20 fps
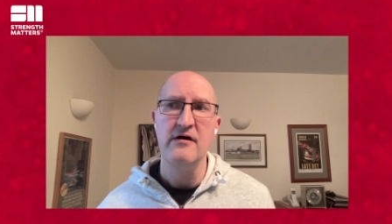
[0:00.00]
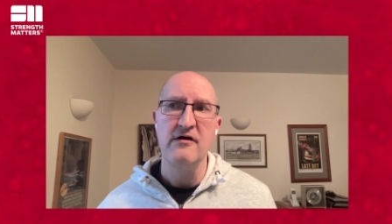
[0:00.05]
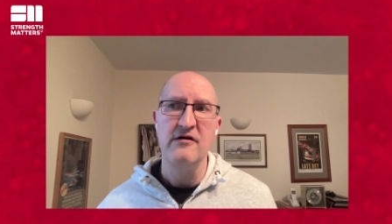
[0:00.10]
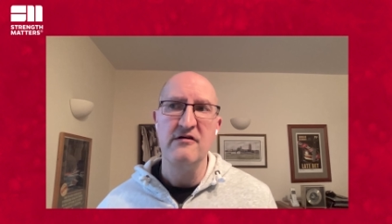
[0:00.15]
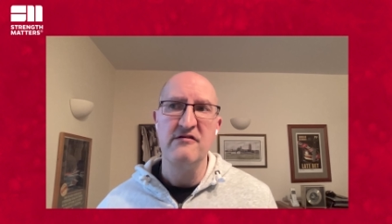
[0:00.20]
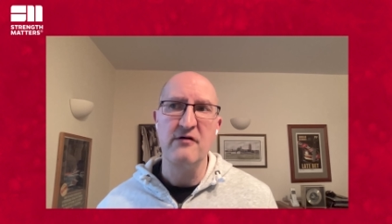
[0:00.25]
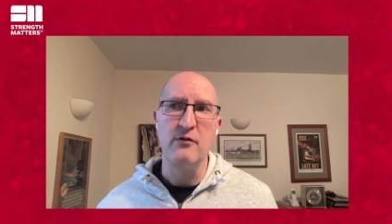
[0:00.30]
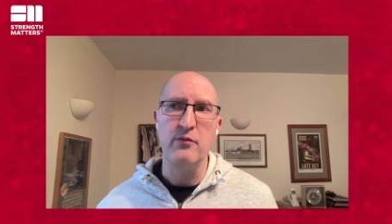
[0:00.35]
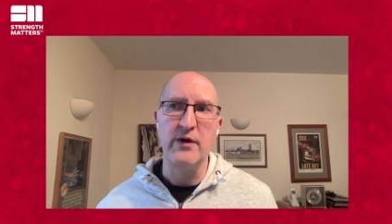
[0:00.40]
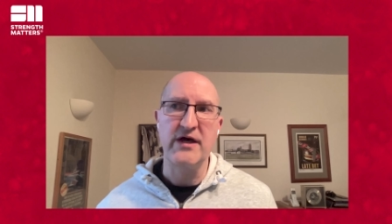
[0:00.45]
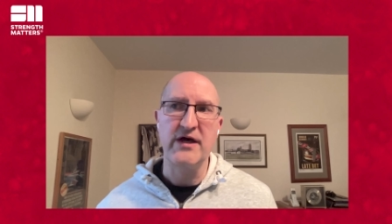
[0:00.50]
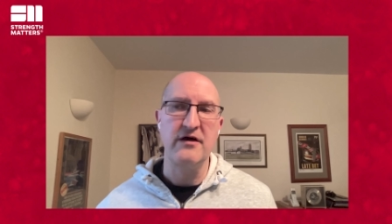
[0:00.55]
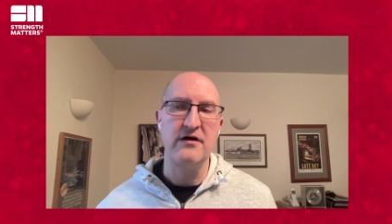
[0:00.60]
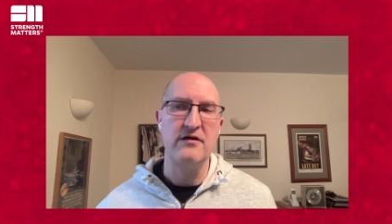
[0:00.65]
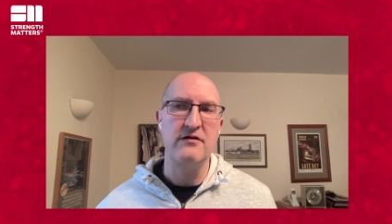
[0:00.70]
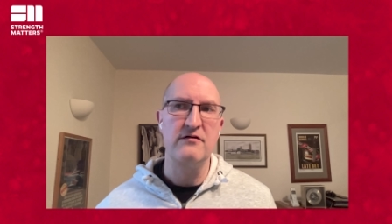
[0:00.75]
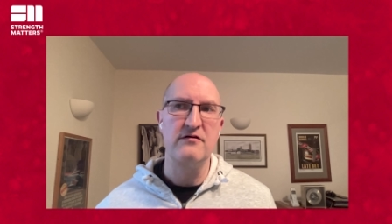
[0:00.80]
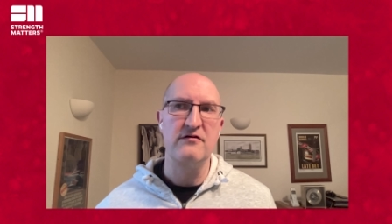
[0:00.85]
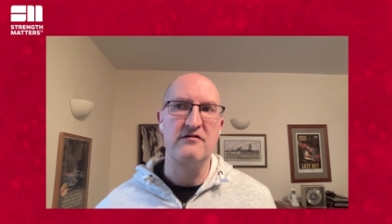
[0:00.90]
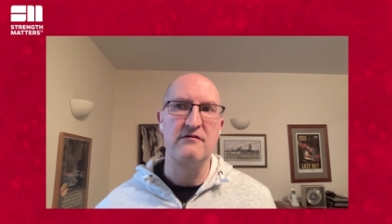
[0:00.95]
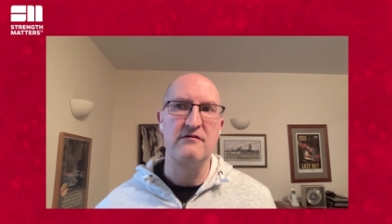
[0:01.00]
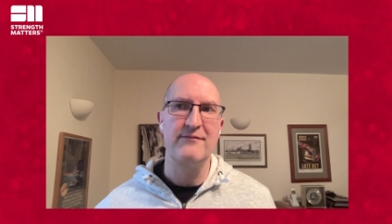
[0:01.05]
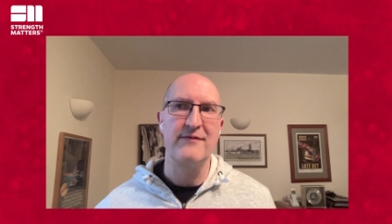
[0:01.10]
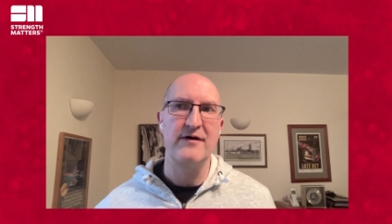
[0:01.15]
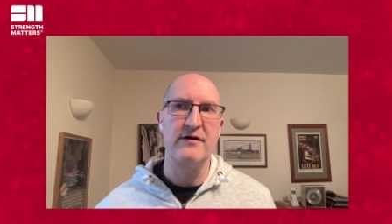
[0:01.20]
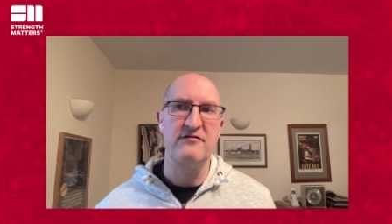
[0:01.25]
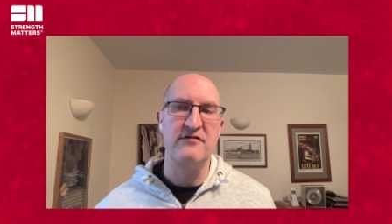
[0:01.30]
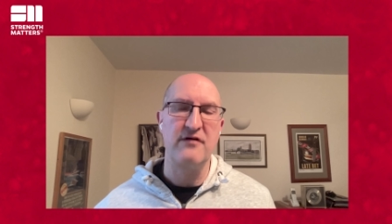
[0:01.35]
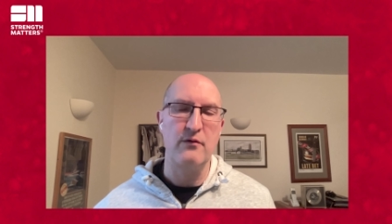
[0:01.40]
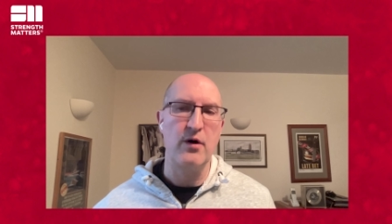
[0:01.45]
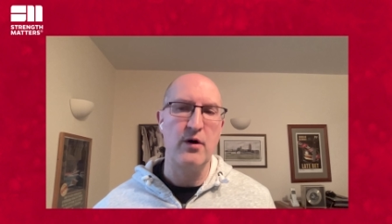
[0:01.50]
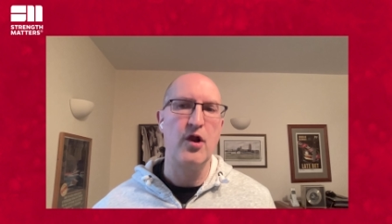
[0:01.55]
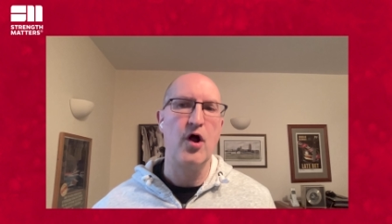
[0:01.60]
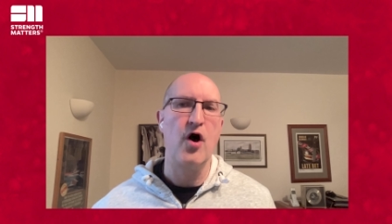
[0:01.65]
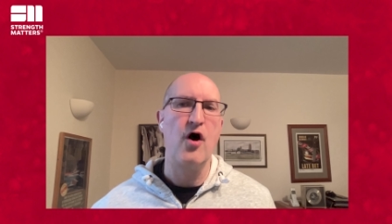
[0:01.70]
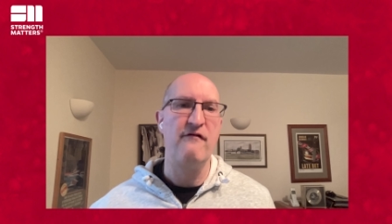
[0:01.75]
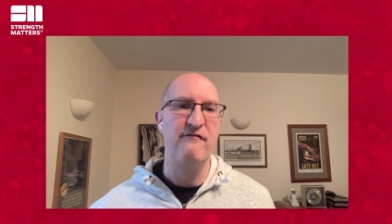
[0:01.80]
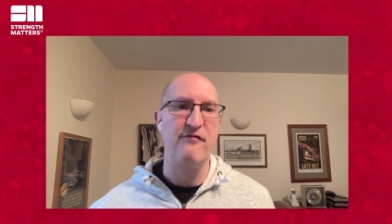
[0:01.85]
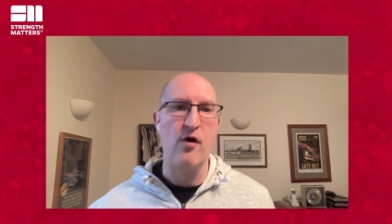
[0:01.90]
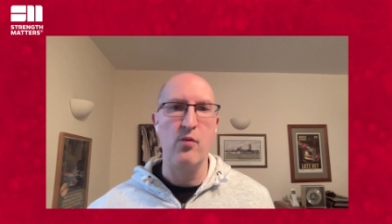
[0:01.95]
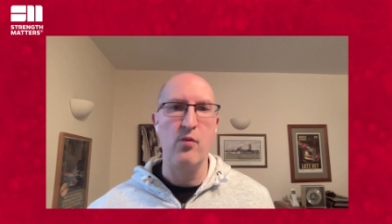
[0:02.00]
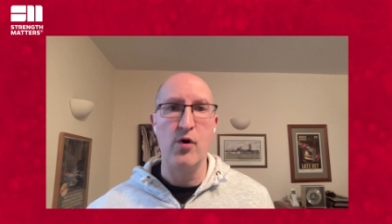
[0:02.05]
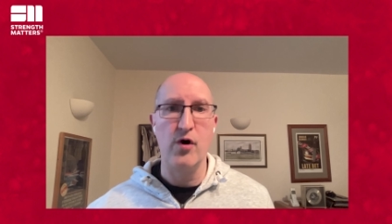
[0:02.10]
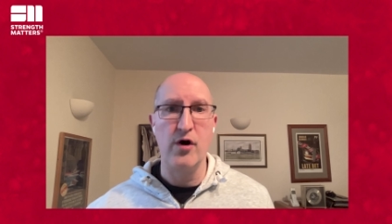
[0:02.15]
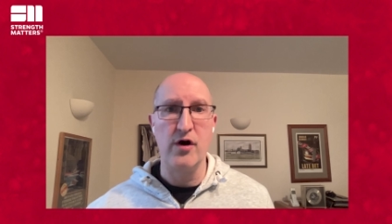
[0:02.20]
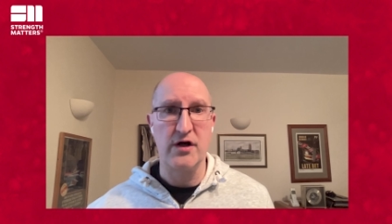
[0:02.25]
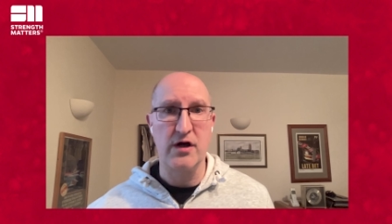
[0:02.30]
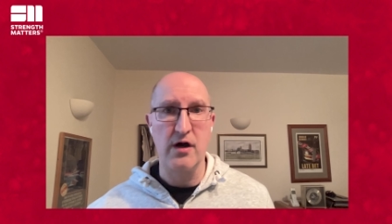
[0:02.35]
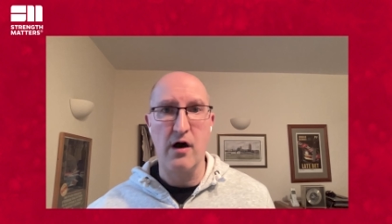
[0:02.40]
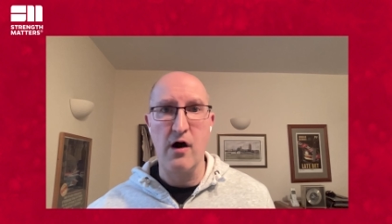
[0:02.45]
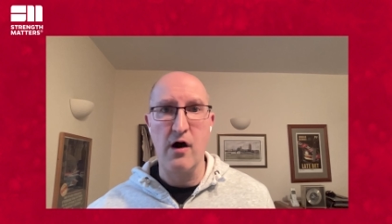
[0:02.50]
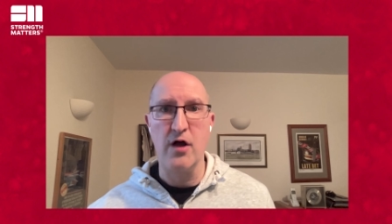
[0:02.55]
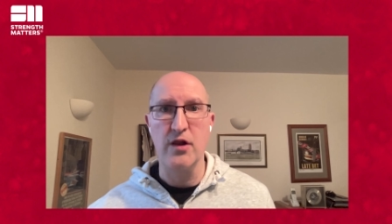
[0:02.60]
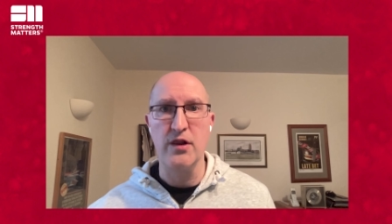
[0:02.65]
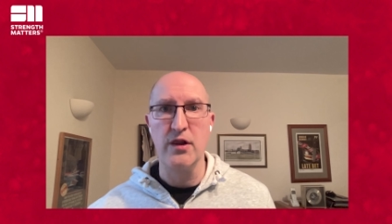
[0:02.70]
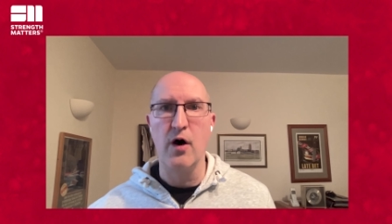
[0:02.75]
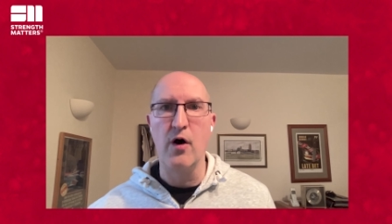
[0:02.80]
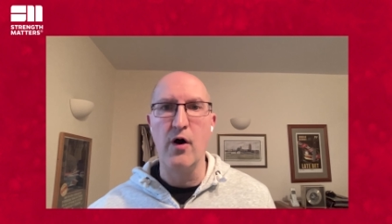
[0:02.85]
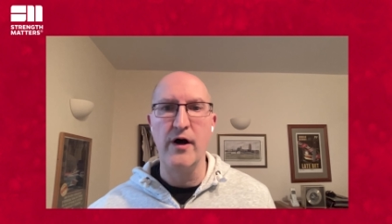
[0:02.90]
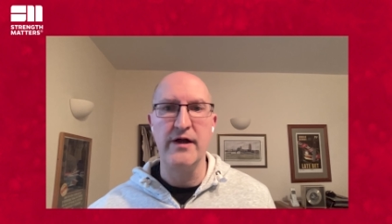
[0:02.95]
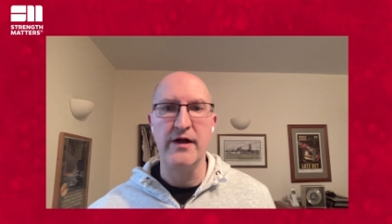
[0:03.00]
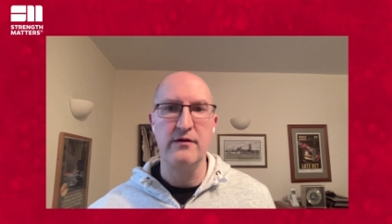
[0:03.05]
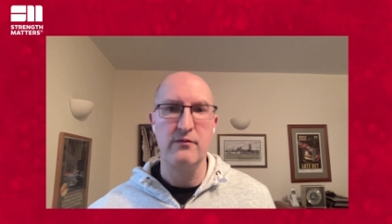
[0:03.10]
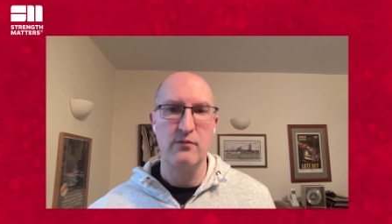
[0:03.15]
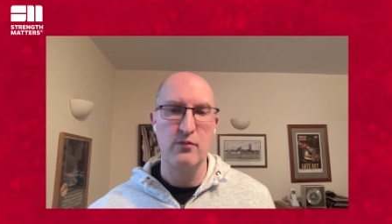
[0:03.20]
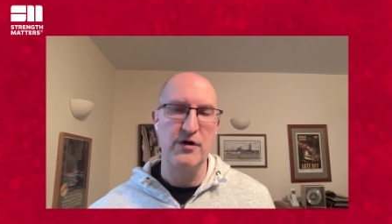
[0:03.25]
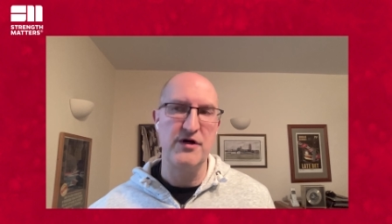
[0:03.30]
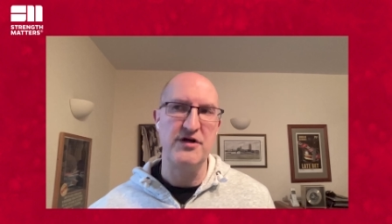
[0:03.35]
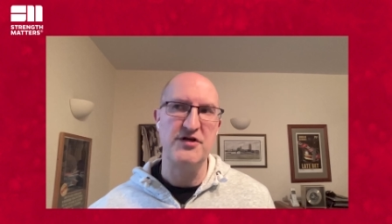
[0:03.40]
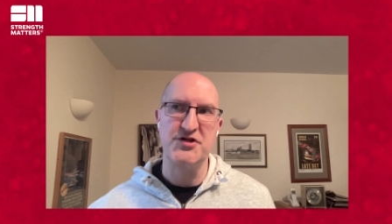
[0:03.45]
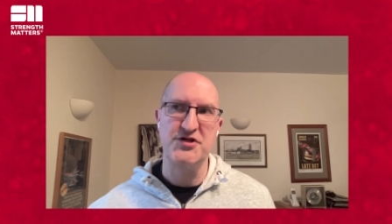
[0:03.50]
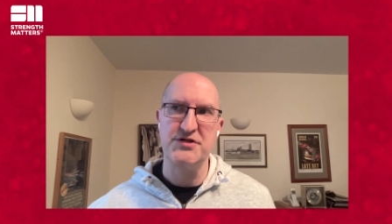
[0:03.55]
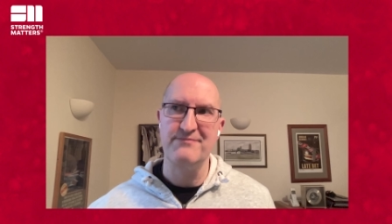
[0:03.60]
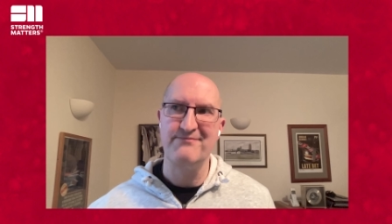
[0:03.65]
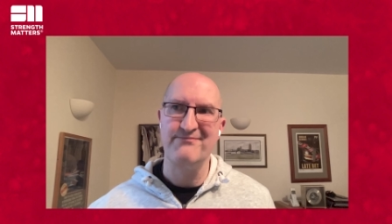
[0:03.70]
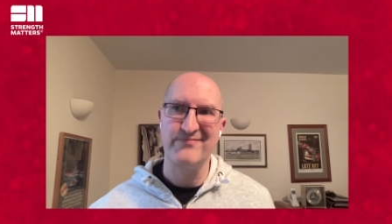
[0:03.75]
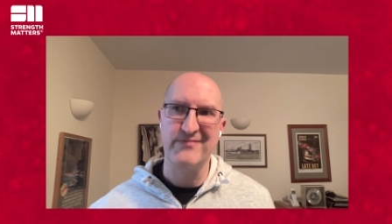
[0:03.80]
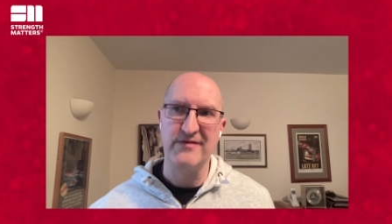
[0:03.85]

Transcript: So we can do a lot of our work online, which